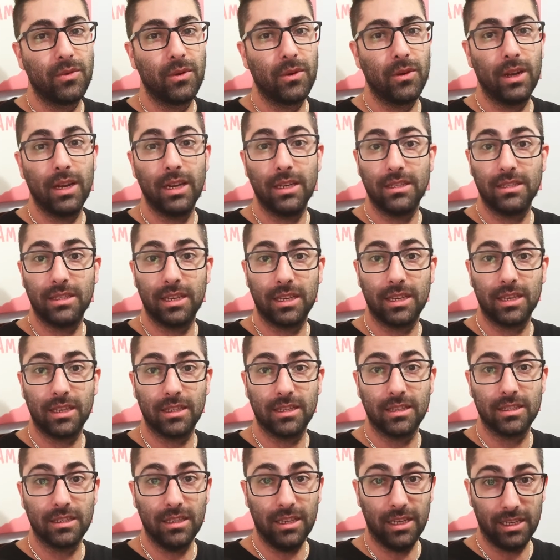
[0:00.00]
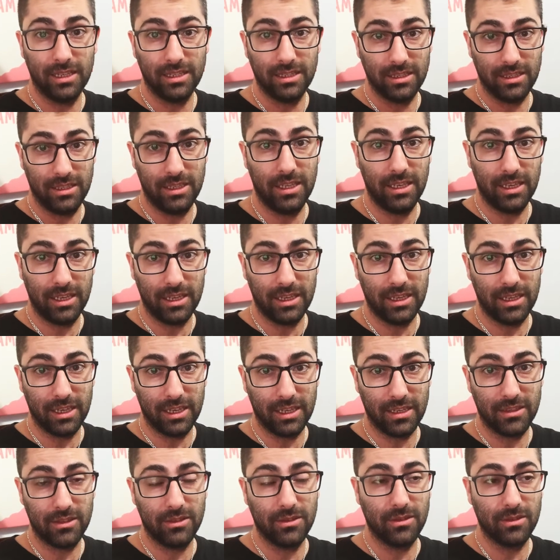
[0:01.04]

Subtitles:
for 8 seconds, as they like to.